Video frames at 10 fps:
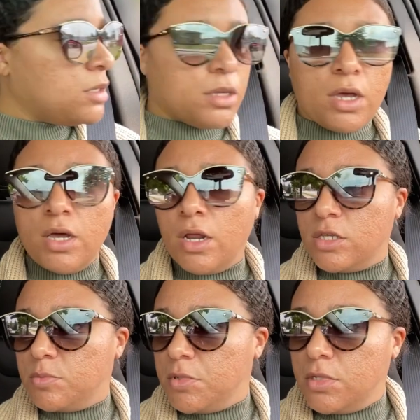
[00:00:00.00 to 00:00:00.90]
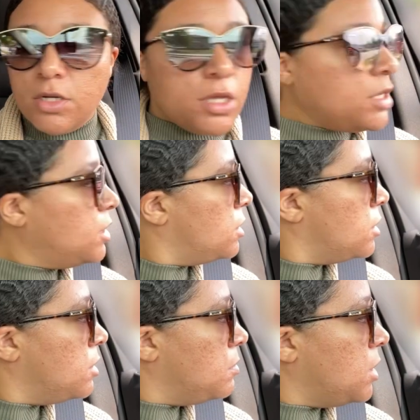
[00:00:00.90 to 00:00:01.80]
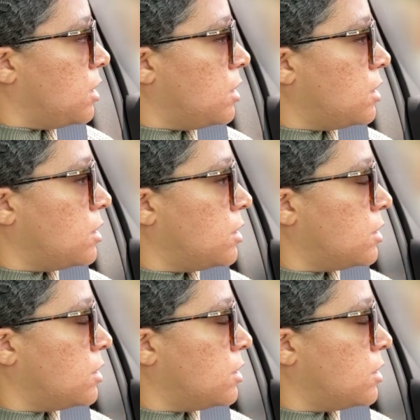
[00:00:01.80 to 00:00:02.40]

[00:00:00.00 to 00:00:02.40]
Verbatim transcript: God has been healing me